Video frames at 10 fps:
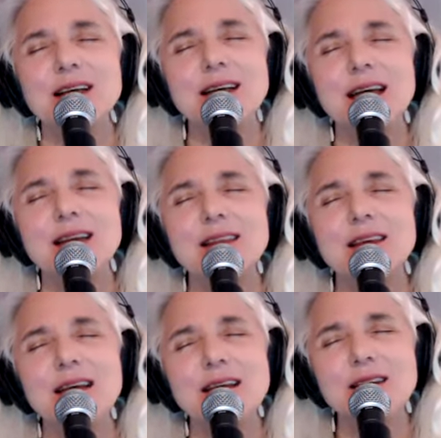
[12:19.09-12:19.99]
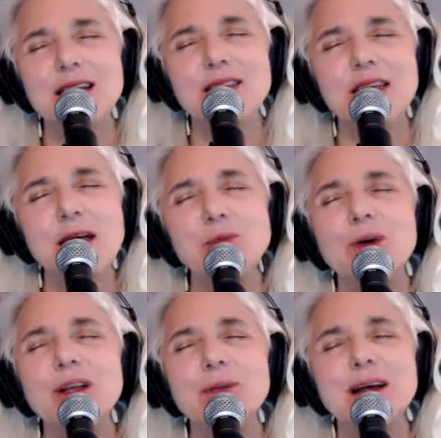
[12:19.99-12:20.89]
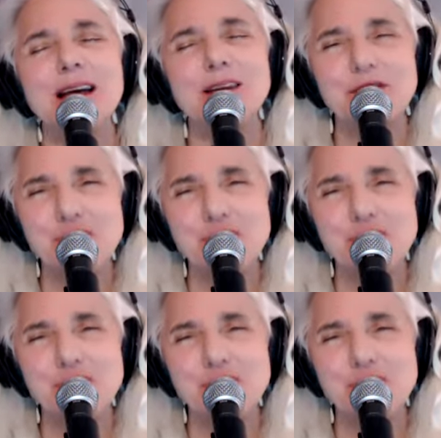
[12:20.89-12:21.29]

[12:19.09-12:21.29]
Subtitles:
And at that point in my life,